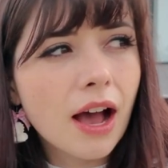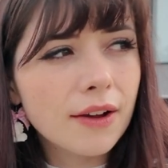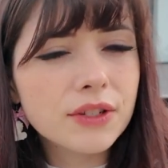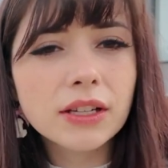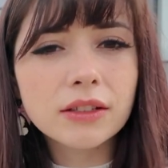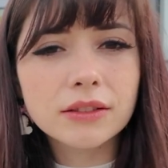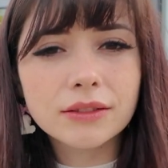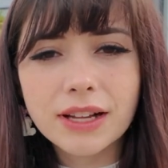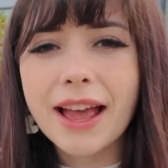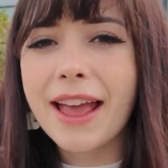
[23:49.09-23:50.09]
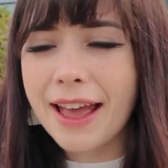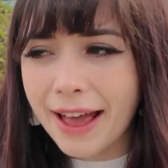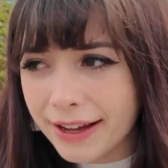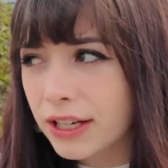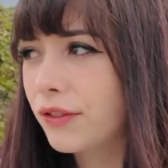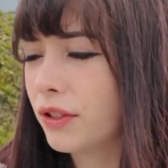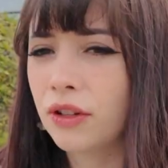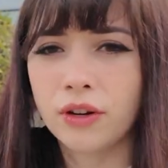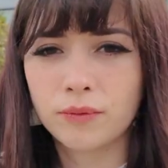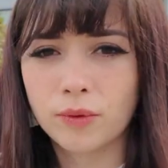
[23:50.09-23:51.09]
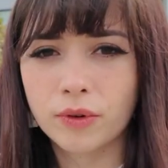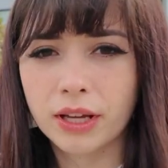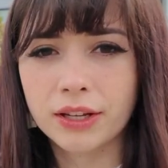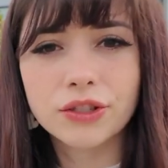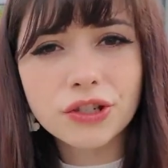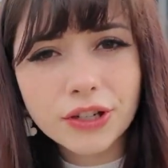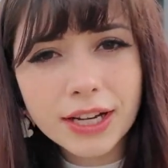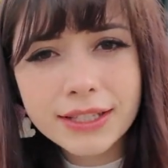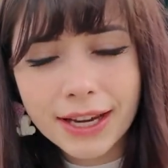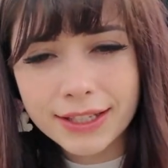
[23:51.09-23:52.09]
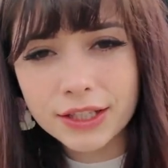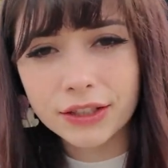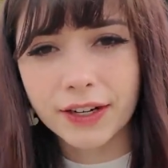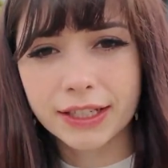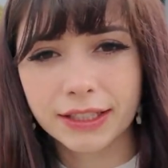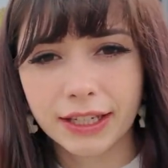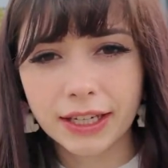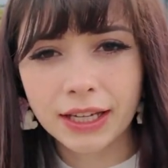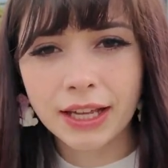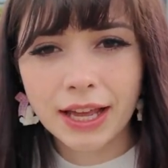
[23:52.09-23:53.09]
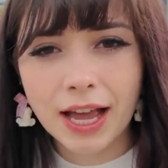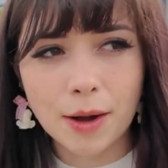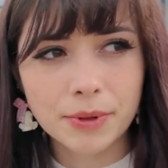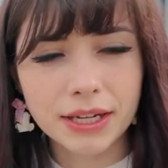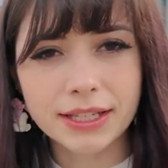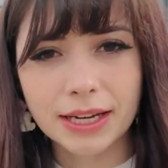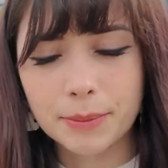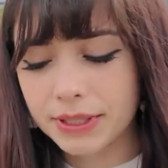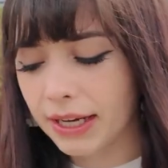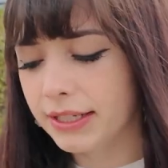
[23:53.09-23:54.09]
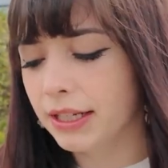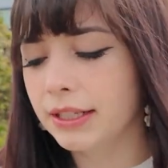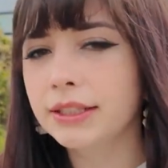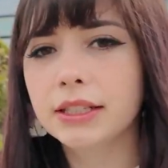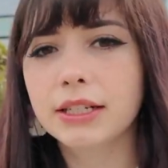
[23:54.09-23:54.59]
I've done a heck of a lot of walking. Did you guys guess correctly how many steps I had done?